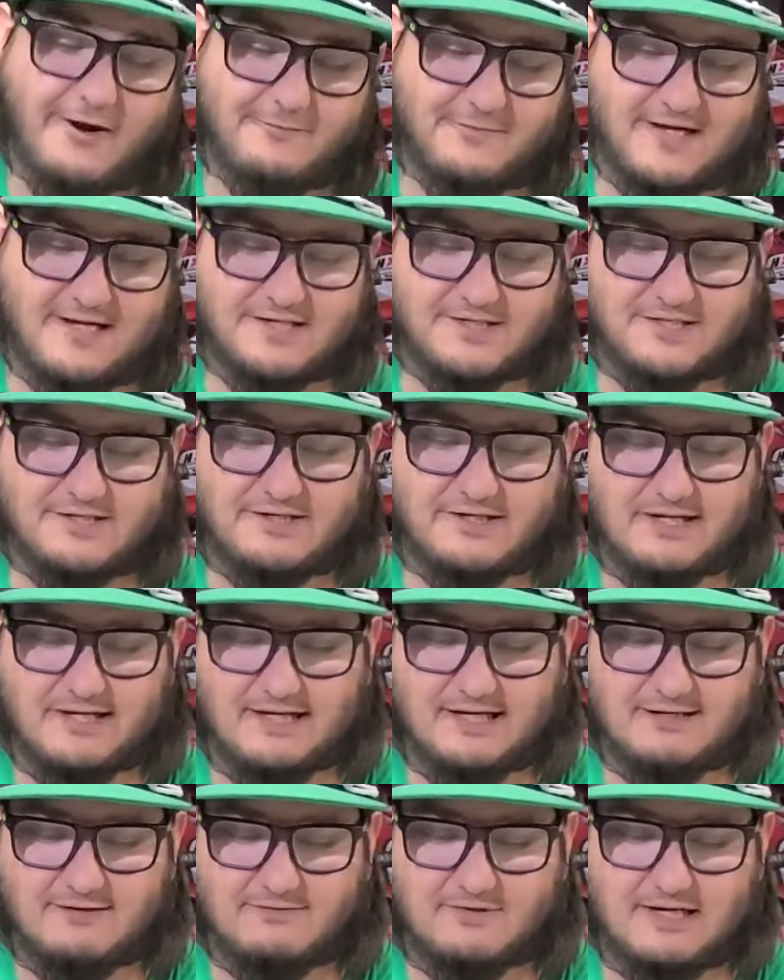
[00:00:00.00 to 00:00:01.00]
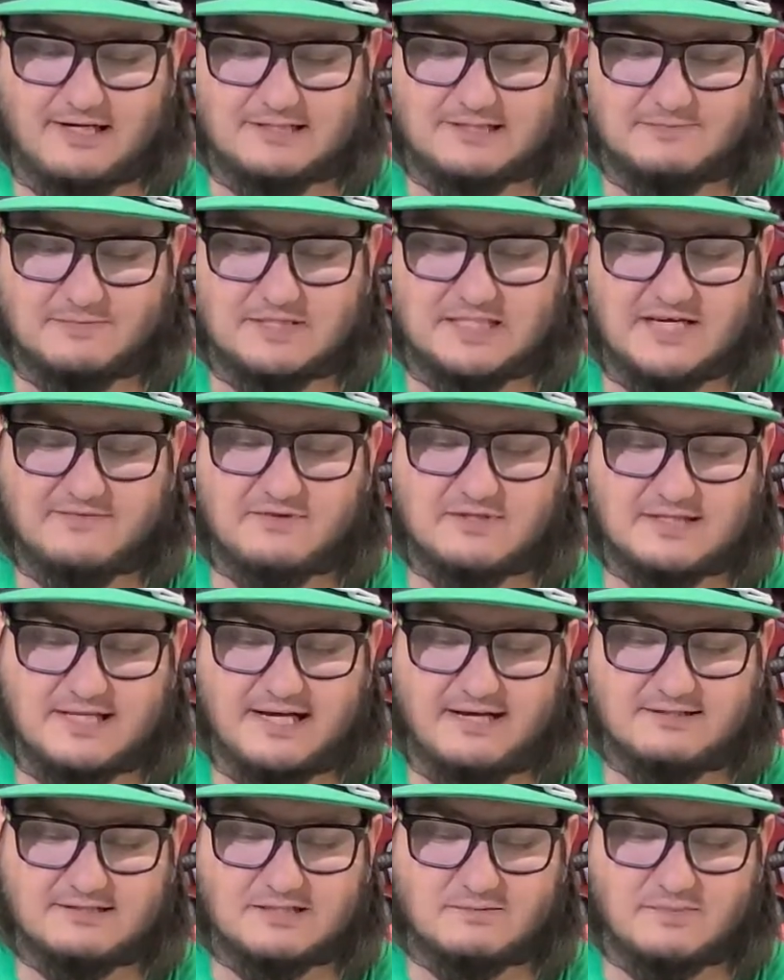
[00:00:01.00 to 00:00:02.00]
I'm not sure yet. We got some
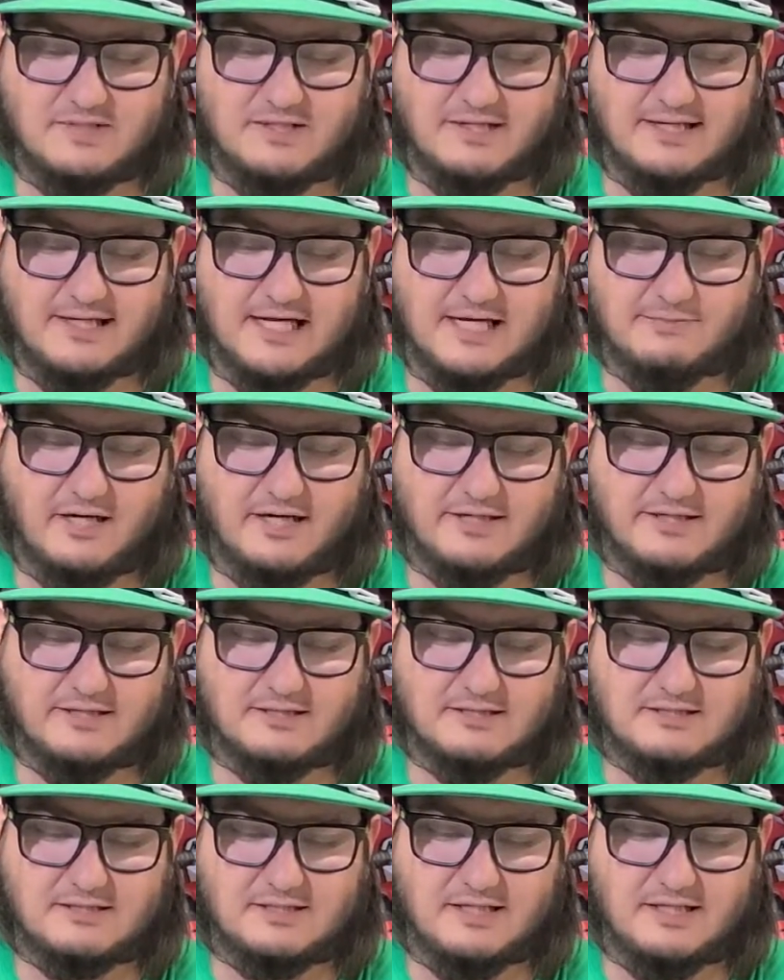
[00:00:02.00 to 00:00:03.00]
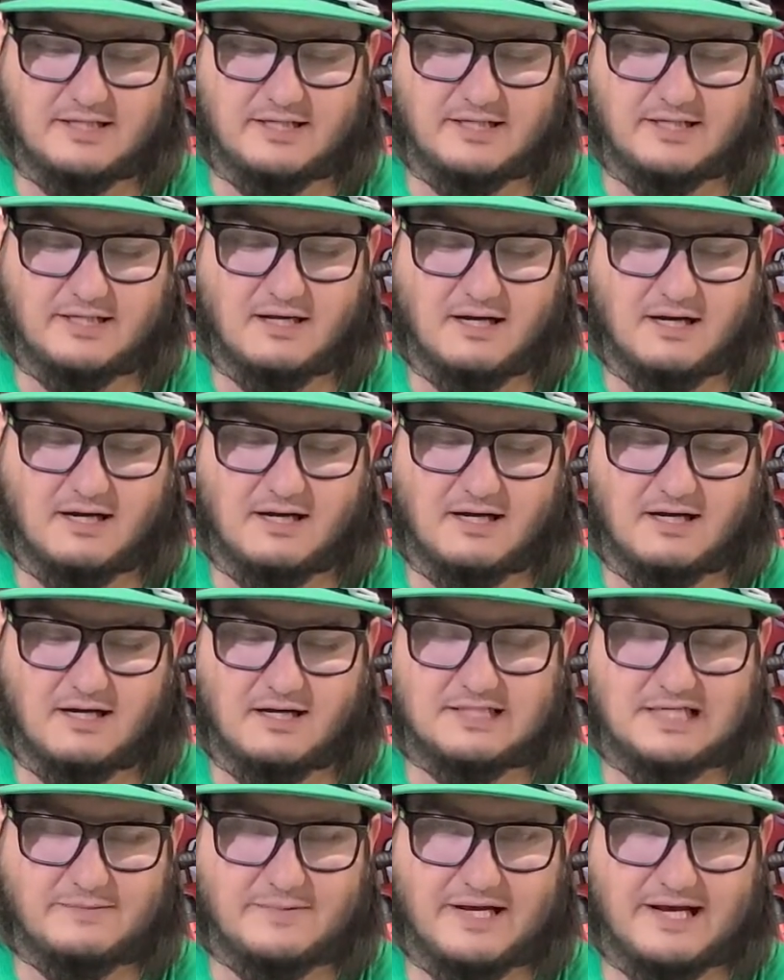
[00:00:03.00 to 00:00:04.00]
7,000 milliamp 100C
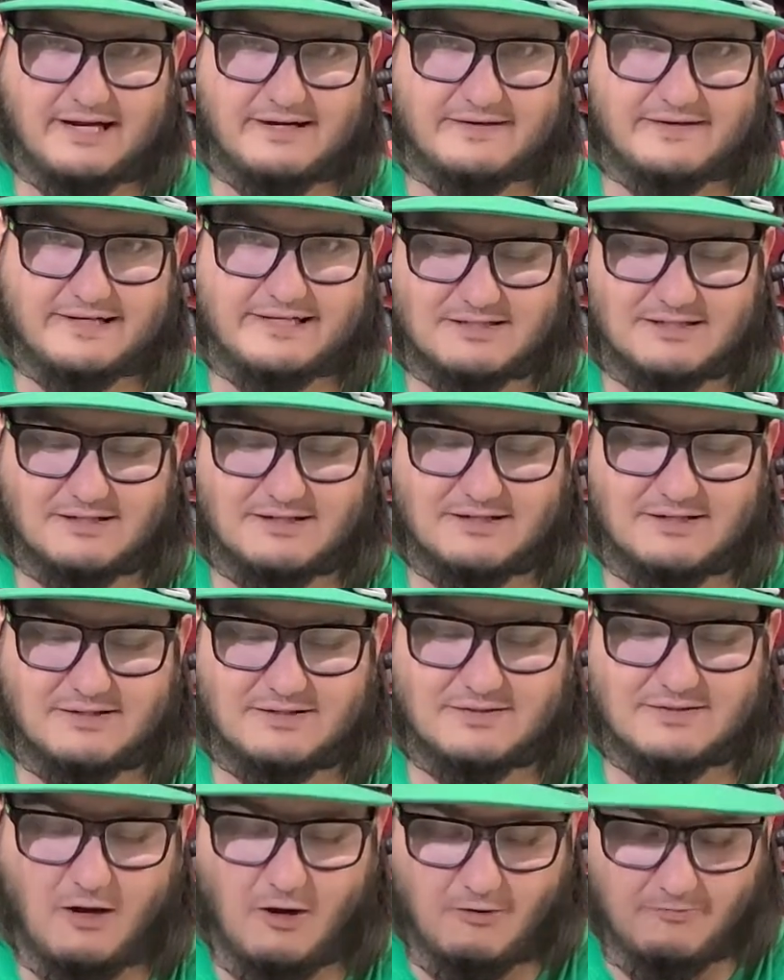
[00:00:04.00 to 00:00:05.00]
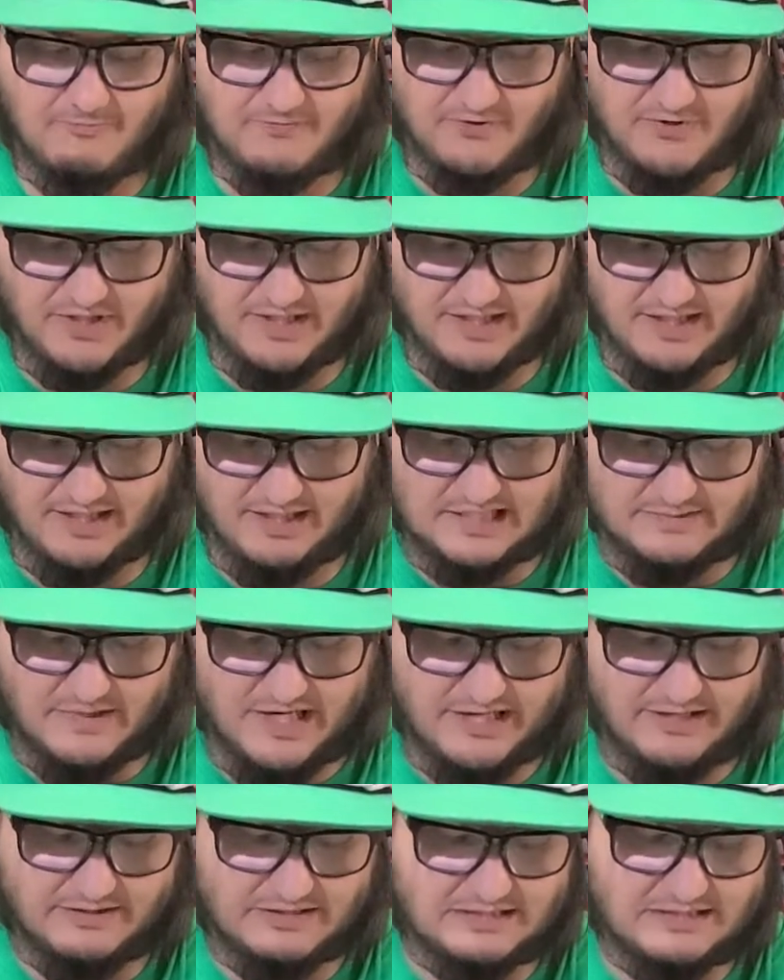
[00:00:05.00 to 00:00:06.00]
Z batteries. So hopefully some
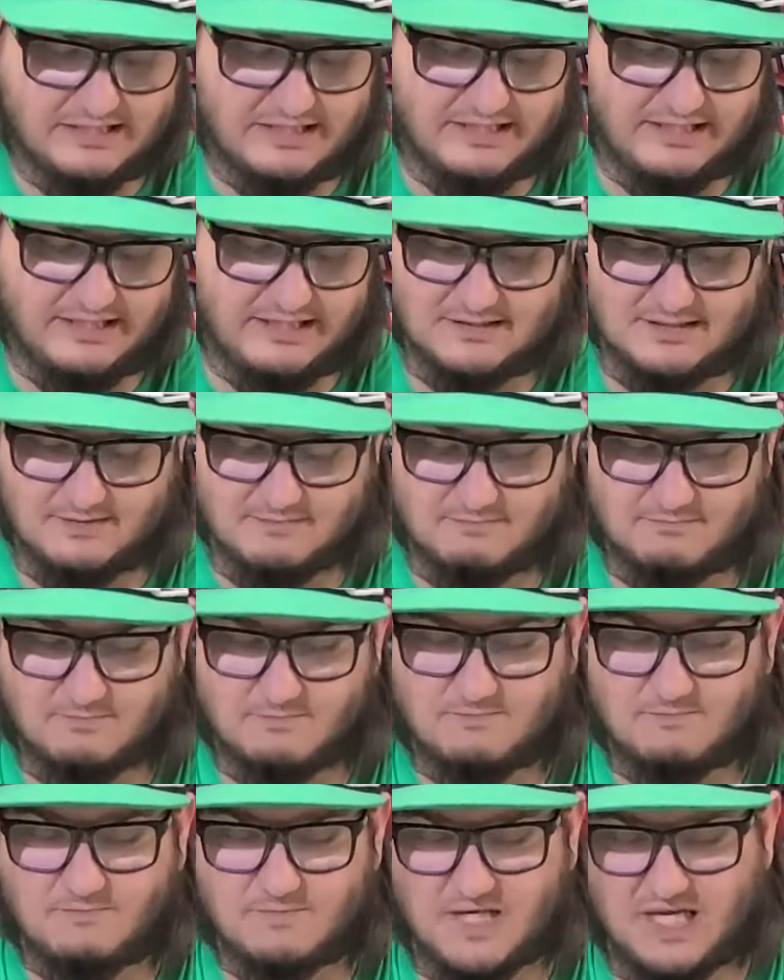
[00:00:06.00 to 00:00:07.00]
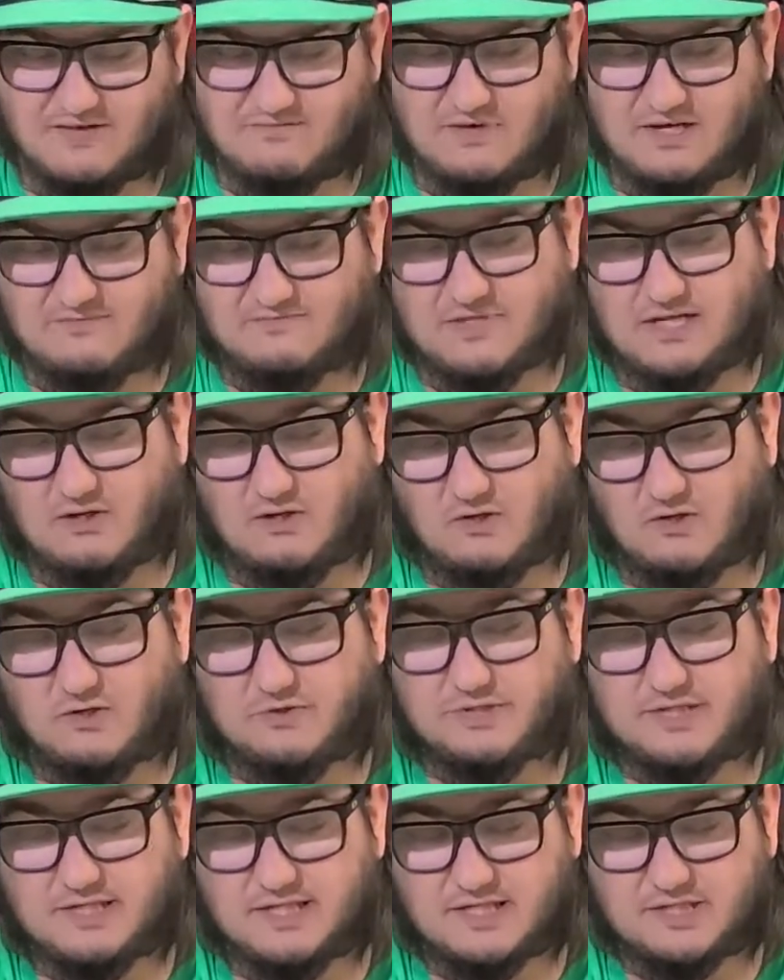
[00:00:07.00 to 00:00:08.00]
100C, if they'll hold
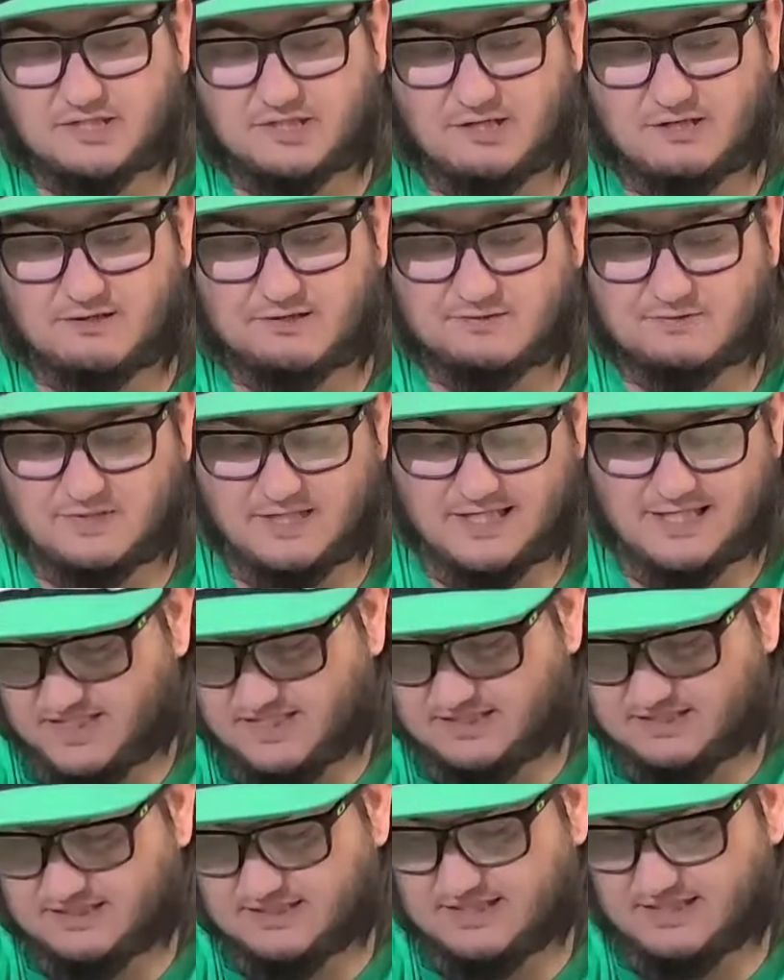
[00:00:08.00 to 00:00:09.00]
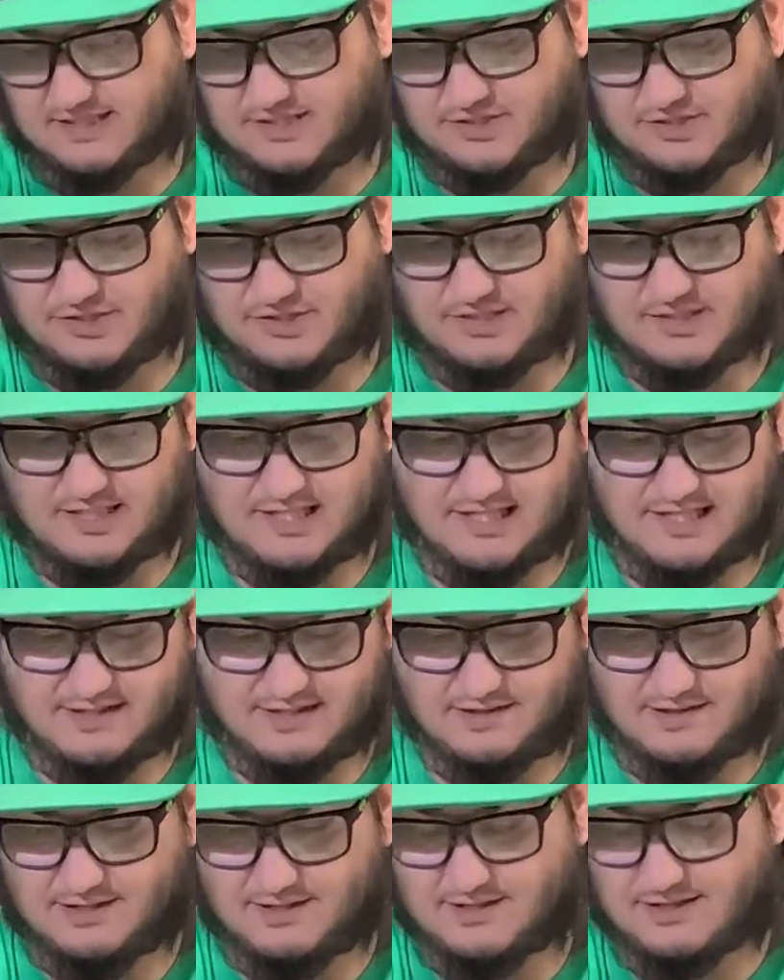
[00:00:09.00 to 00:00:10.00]
the discharge rate, these things should
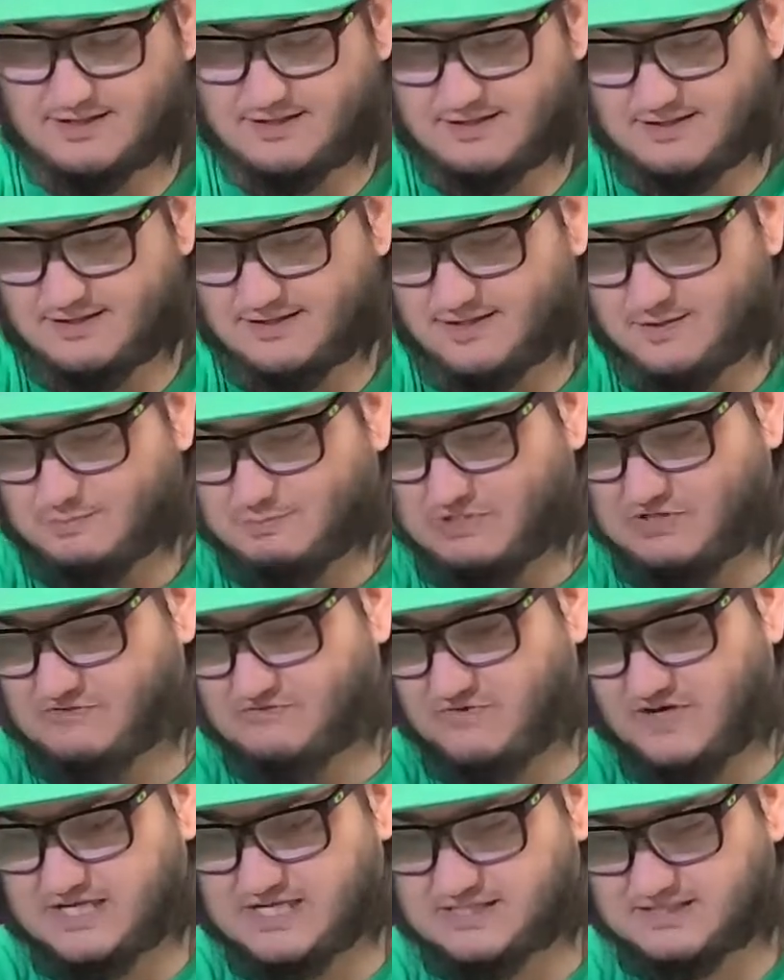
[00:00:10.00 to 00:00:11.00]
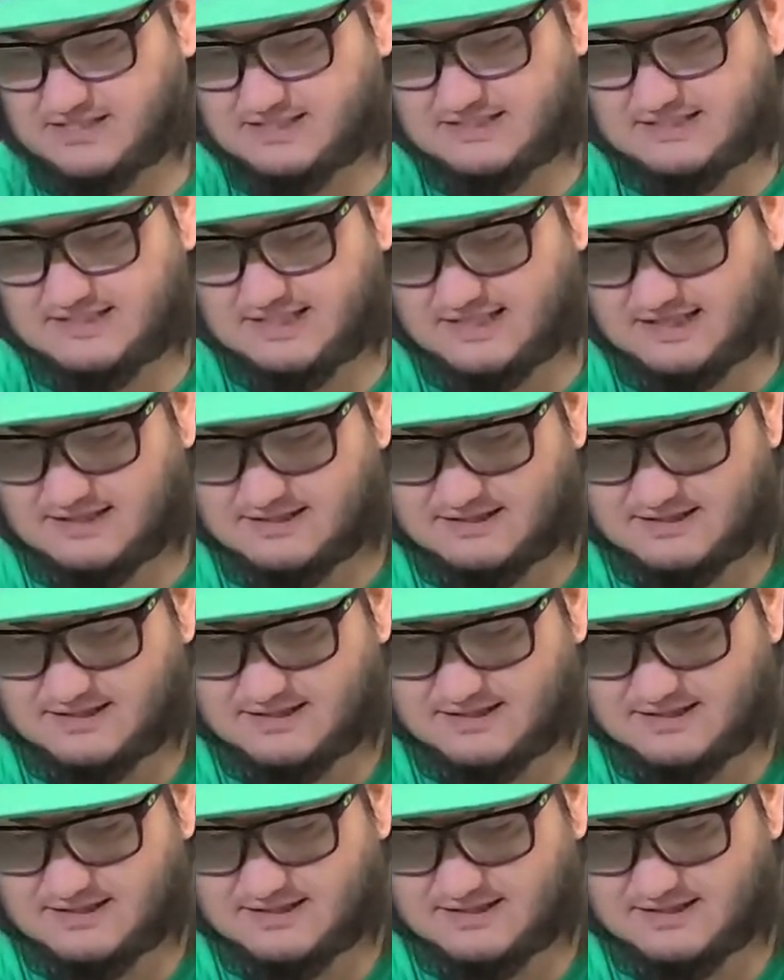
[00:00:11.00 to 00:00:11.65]
be fun in this thing.